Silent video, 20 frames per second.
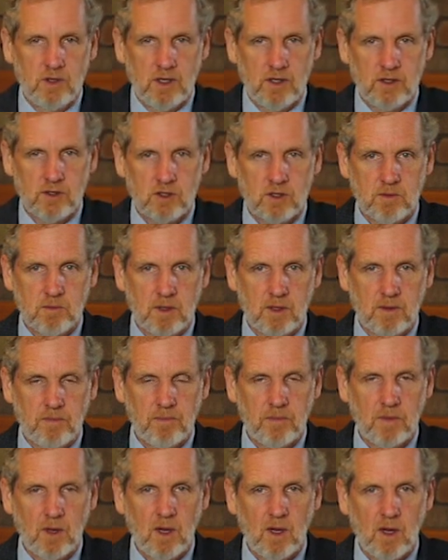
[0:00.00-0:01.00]
Testament
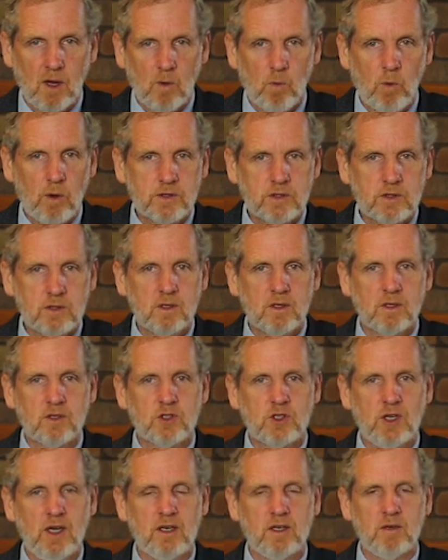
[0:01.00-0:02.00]
wasn't that
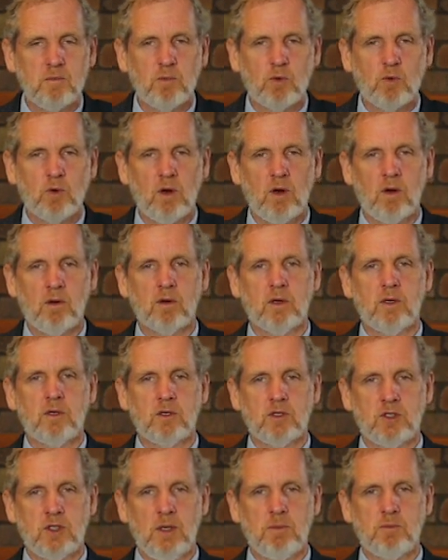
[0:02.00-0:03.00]
Satan brought along a
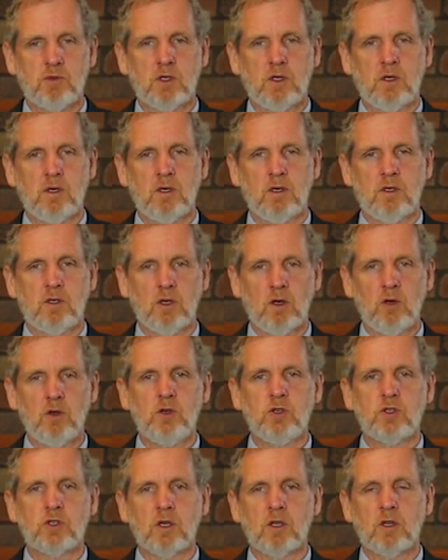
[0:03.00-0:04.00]
deception and a
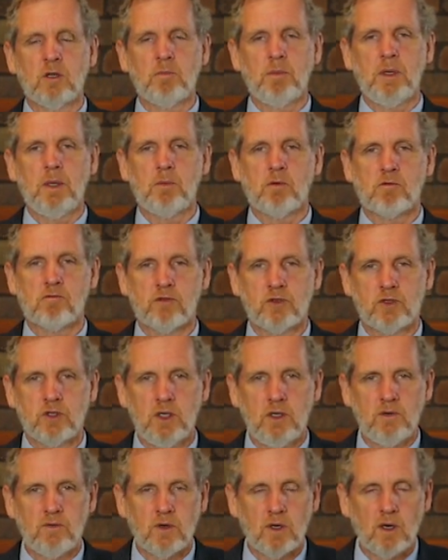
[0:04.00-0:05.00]
delusion and the people
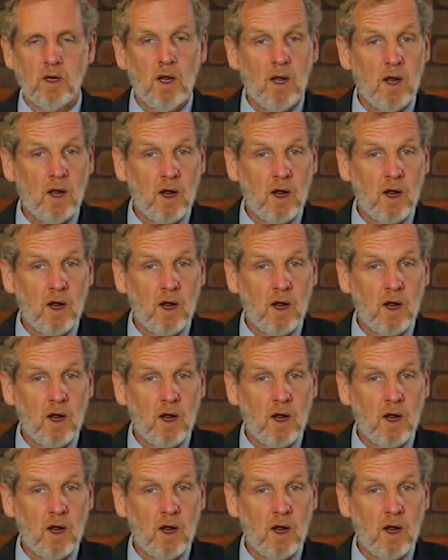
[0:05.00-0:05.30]
received it,